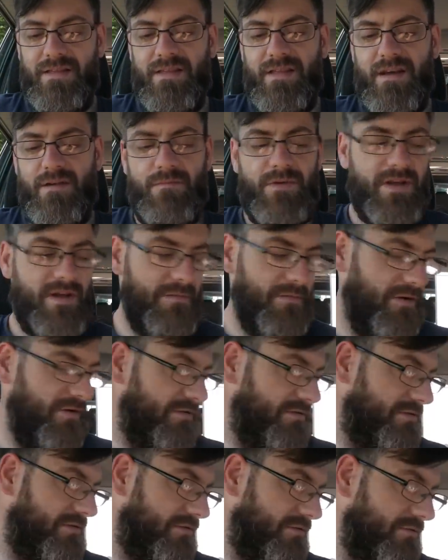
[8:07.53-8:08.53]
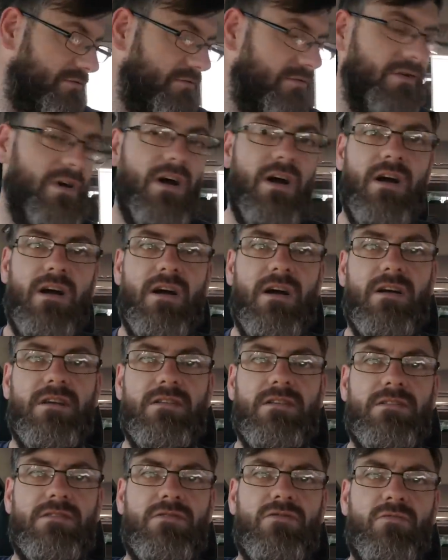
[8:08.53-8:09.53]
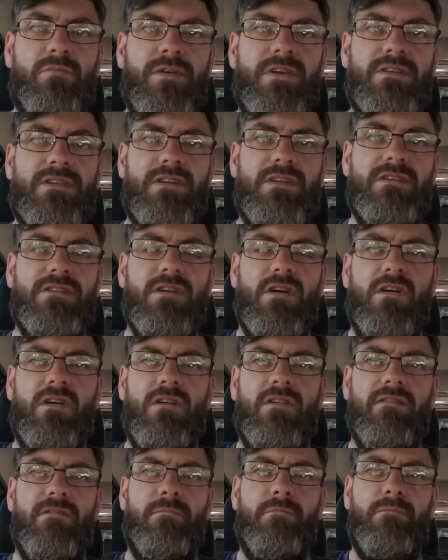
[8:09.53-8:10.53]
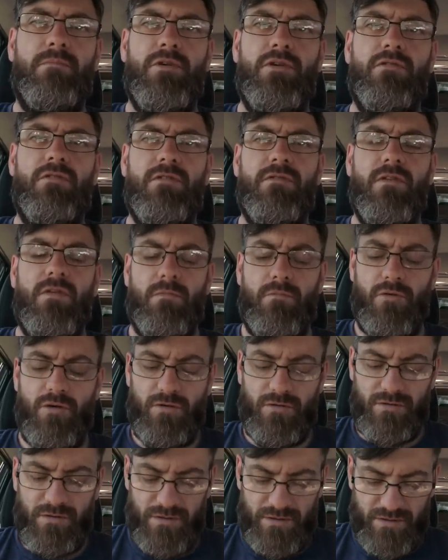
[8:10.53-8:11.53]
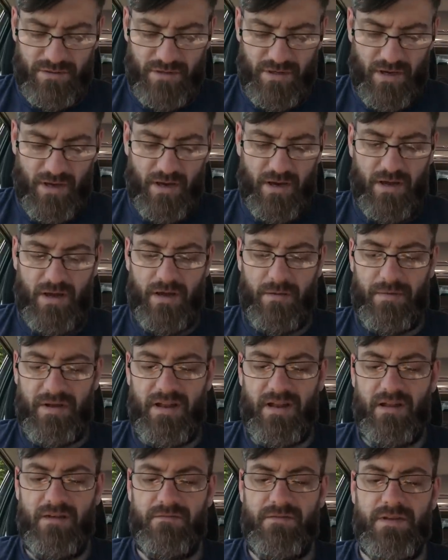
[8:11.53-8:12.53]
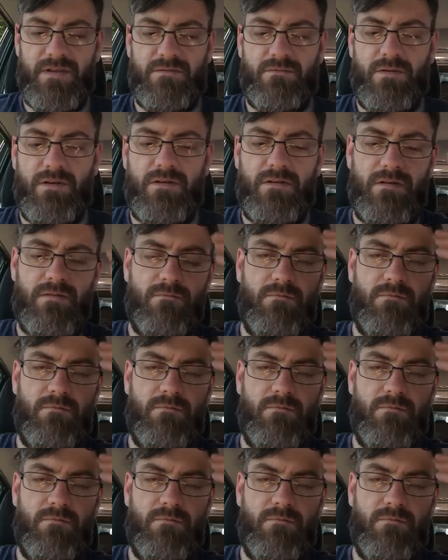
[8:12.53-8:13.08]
Then we come on to two pieces of beautiful bronze. I love this one.